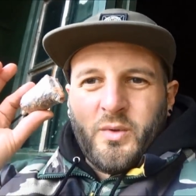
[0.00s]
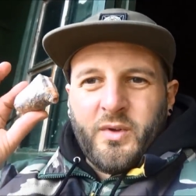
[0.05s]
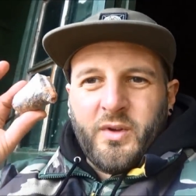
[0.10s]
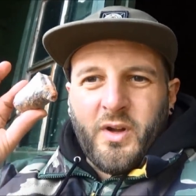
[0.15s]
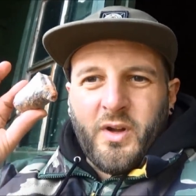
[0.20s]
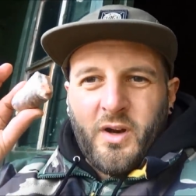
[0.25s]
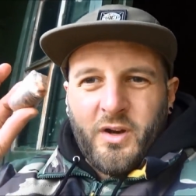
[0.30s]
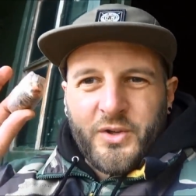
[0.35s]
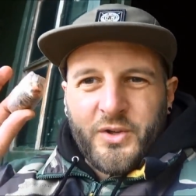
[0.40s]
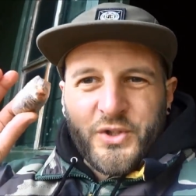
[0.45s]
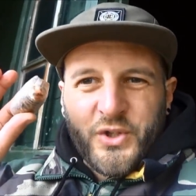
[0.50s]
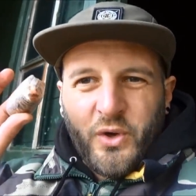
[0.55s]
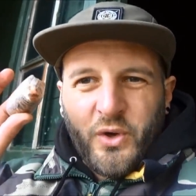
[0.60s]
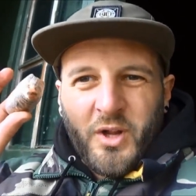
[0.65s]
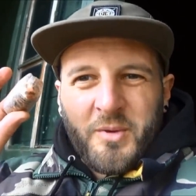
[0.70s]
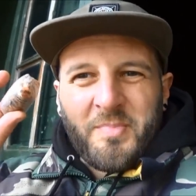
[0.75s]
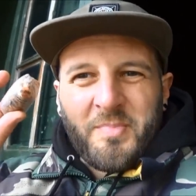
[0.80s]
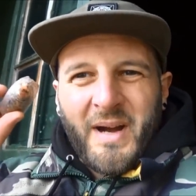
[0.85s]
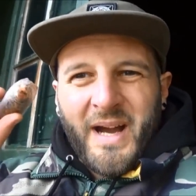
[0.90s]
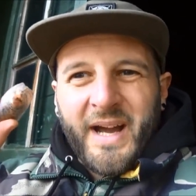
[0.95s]
Last
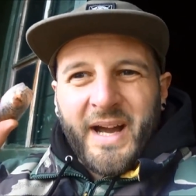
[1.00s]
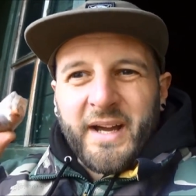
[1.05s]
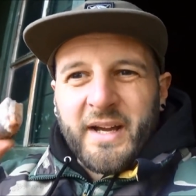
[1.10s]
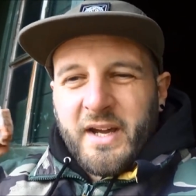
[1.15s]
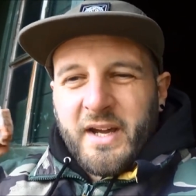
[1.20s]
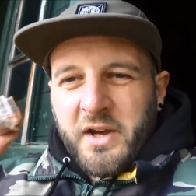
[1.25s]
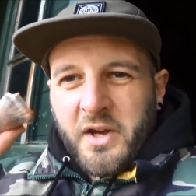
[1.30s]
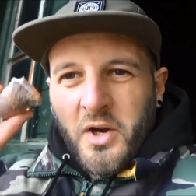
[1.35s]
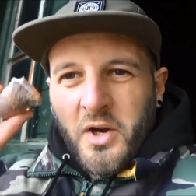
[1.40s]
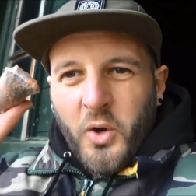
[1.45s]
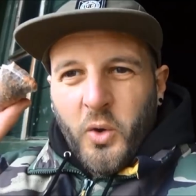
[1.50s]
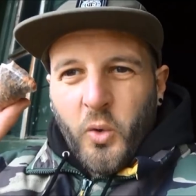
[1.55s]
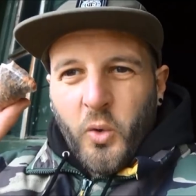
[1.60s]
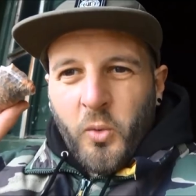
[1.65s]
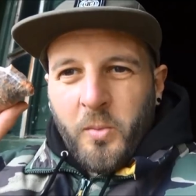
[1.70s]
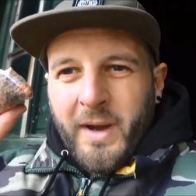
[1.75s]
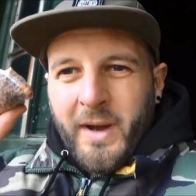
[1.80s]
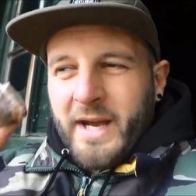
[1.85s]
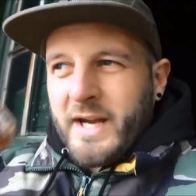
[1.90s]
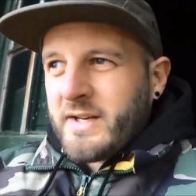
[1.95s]
solid bag,
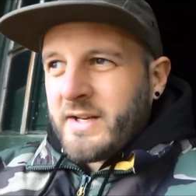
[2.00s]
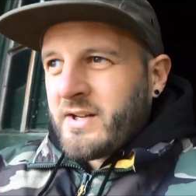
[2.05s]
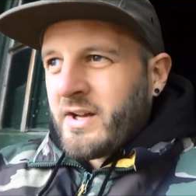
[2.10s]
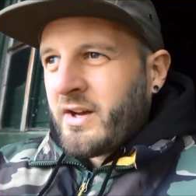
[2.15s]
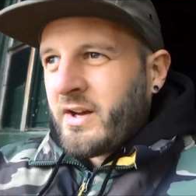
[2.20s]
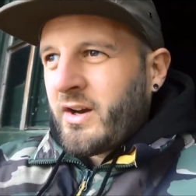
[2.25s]
all made,